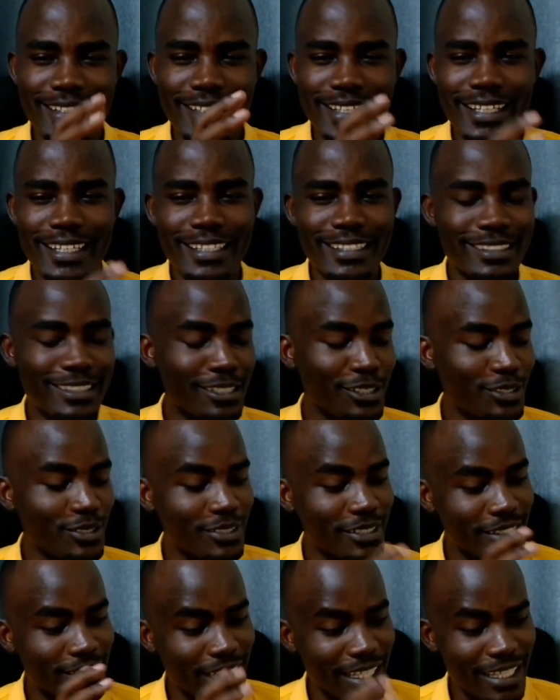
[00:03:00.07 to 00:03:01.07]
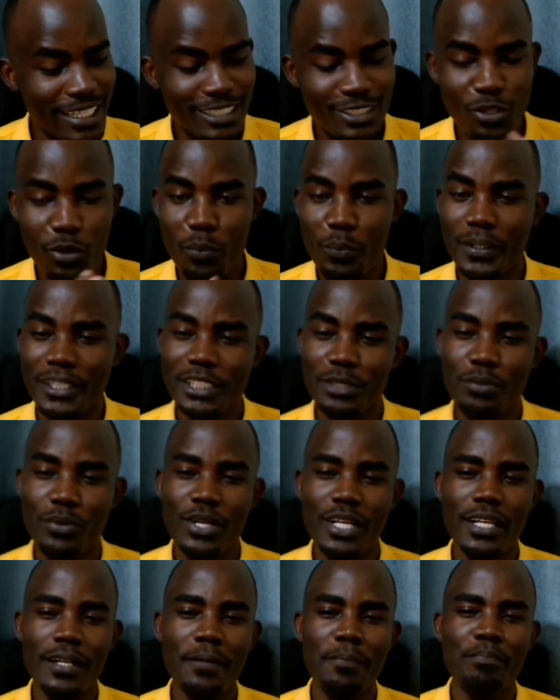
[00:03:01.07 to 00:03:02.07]
screen is also stylus
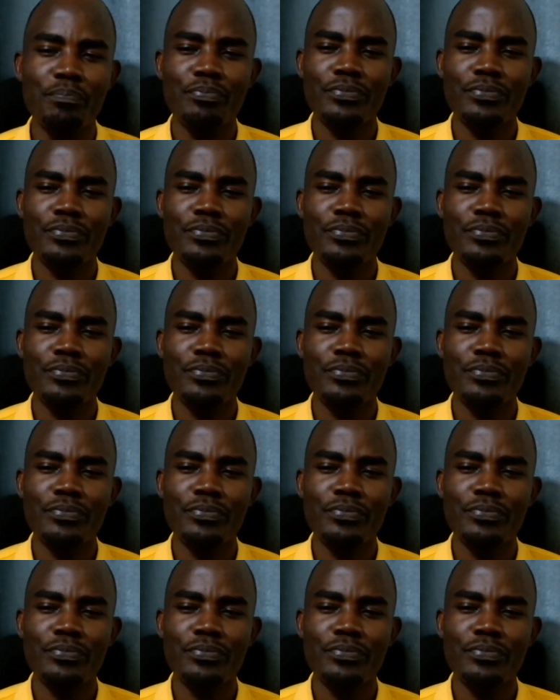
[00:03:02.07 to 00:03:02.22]
compatible.